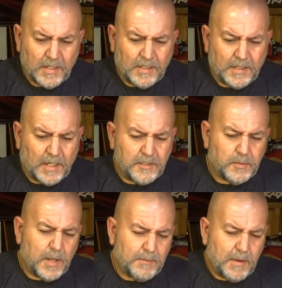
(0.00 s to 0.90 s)
Now I do
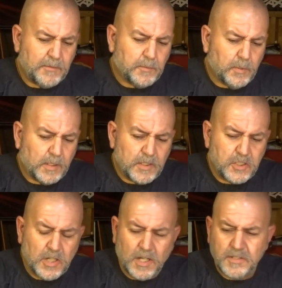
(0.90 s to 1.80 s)
have aftermarket
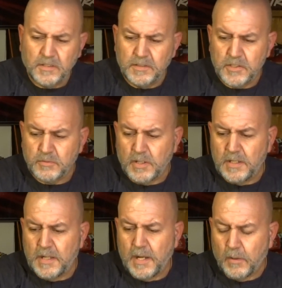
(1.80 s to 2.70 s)
shocks on this right
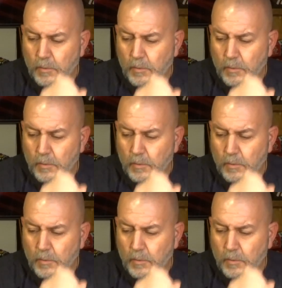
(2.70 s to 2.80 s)
now,